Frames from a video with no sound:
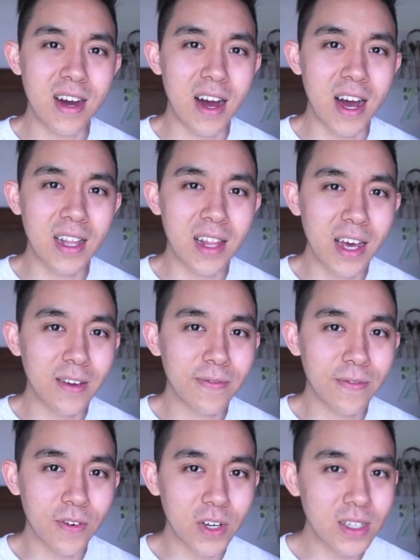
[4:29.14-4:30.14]
I like
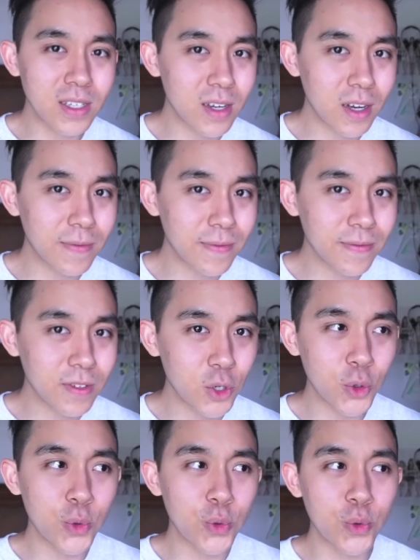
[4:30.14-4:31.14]
free stuff
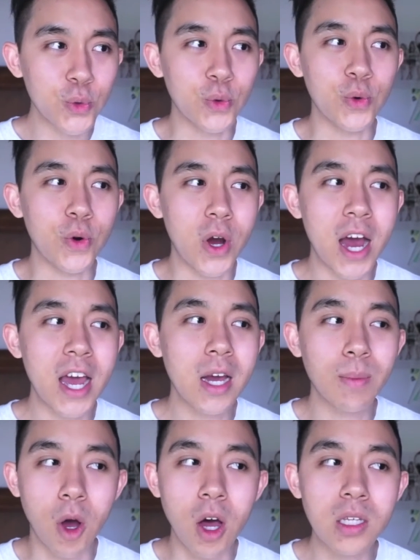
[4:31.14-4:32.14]
too. I
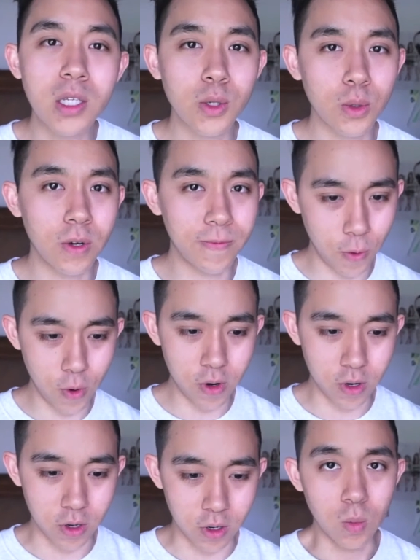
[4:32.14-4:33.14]
am also a
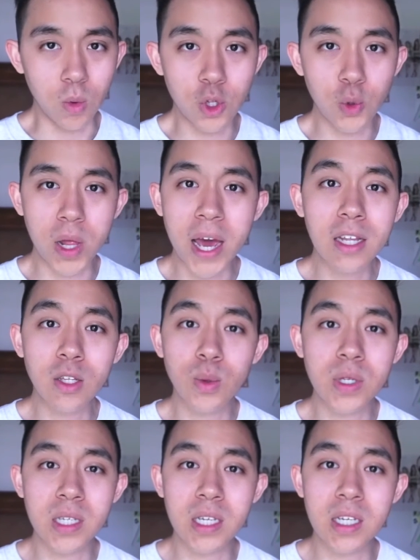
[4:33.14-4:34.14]
foreigner. Would you like to
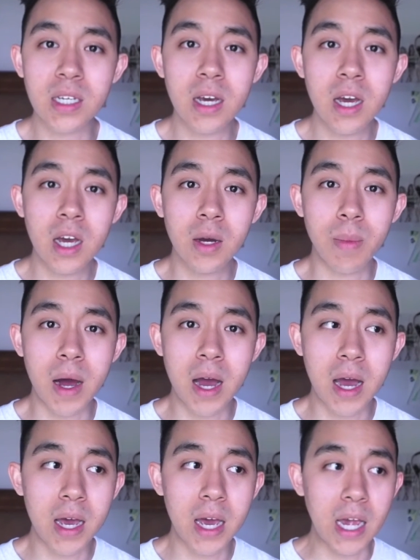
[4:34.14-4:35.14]
see
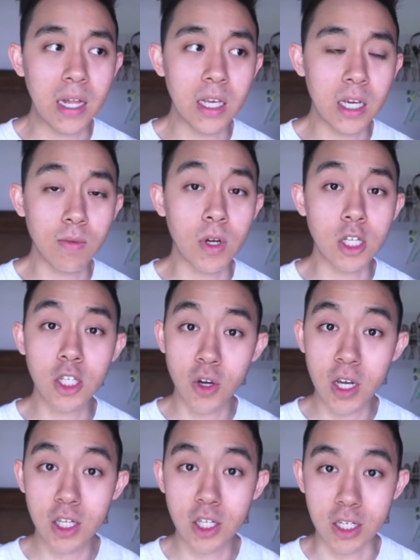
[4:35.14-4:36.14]
my alien
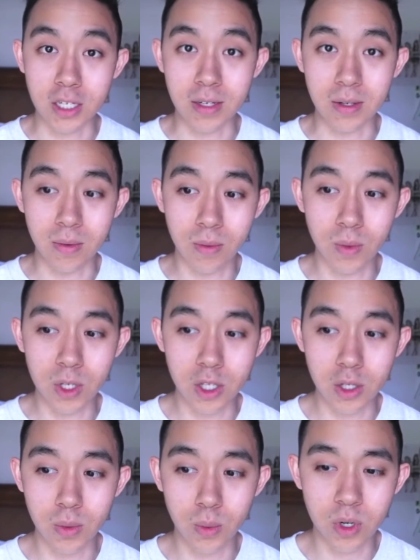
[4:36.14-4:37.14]
registration?
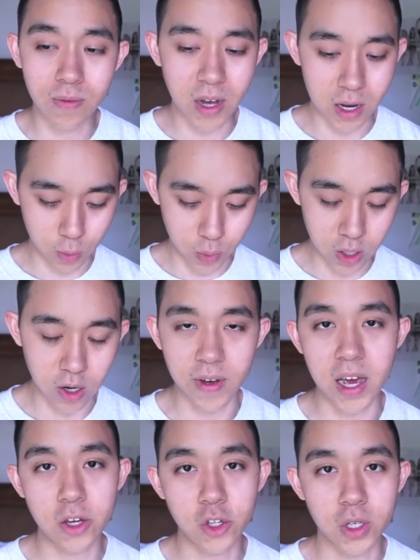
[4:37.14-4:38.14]
Which would have gotten weird if
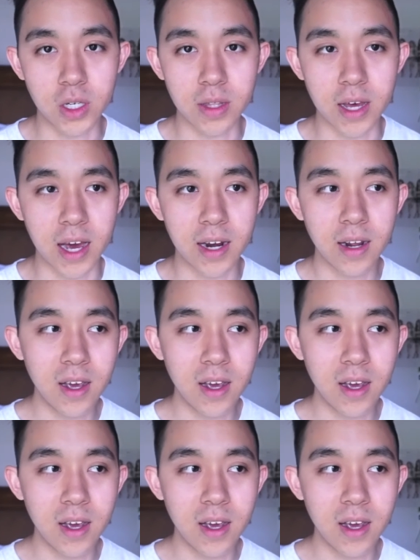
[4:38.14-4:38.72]
I actually did that.